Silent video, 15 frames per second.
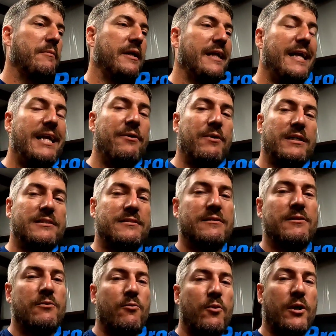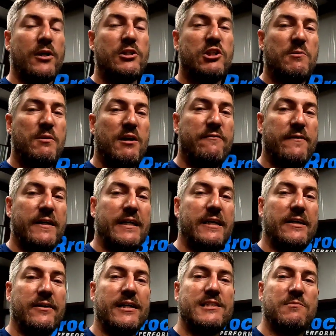But anyways, we're gonna jump off of
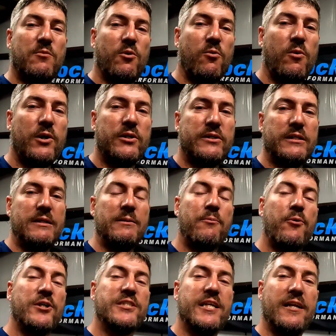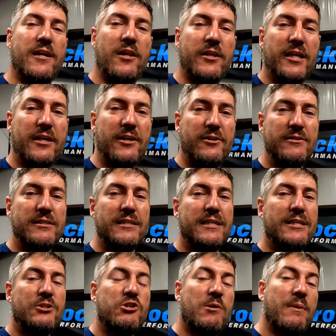here, get some more work done. Appreciate all of y'all.
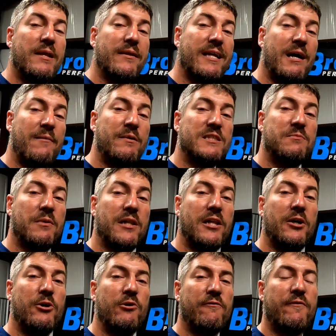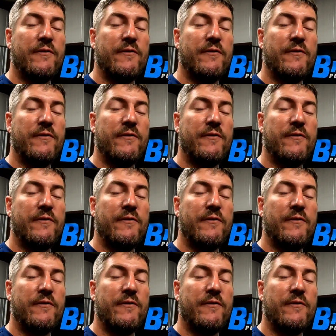Drop down in the comments below